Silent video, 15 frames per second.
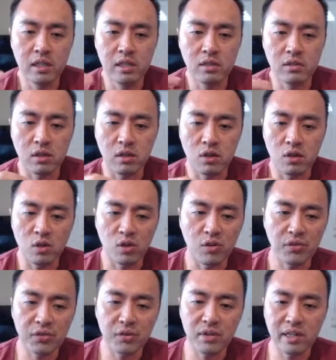So
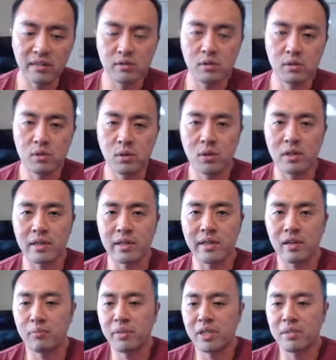if you guys don't know what
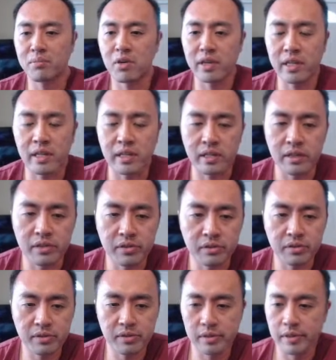account-based marketing
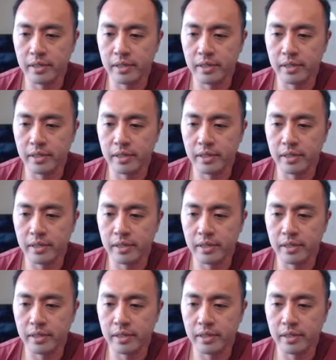is,